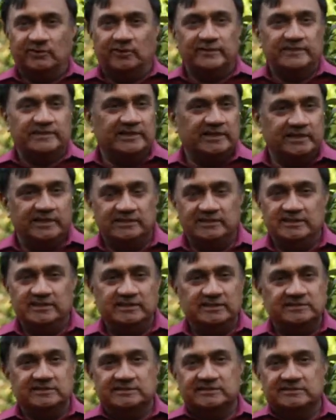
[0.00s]
on their
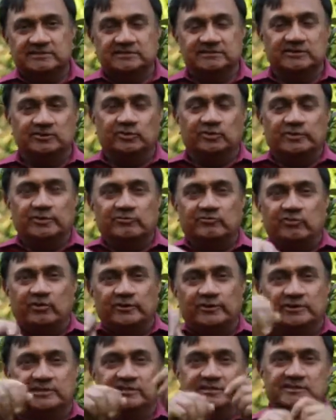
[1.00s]
knees, looking for
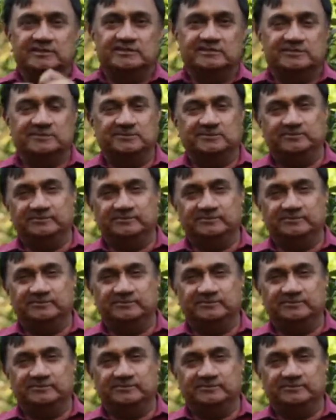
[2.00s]
the keys.